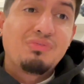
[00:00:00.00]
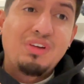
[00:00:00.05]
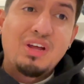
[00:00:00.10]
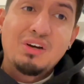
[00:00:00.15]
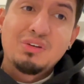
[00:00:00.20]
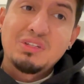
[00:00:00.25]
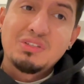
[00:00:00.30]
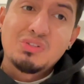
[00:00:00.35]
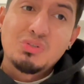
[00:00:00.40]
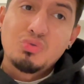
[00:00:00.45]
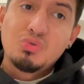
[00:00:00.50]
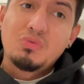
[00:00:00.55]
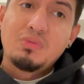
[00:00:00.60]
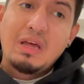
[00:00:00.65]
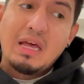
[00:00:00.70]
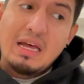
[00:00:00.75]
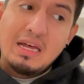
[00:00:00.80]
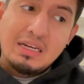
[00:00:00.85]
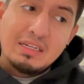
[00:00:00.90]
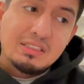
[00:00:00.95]
Found exclusive
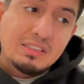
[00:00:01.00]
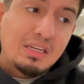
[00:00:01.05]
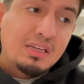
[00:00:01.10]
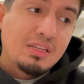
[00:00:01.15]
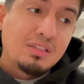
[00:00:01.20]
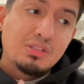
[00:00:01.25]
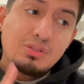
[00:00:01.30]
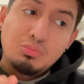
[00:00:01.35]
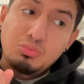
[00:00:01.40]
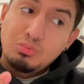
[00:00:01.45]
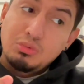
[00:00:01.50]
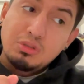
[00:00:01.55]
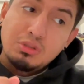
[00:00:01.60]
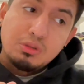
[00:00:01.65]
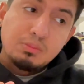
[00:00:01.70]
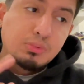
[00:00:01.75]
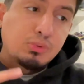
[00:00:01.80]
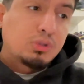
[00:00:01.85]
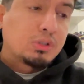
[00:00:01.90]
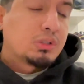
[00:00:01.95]
access, really
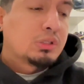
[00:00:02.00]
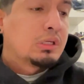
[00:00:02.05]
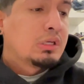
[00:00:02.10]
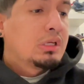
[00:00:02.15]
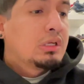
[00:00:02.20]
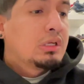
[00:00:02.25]
important.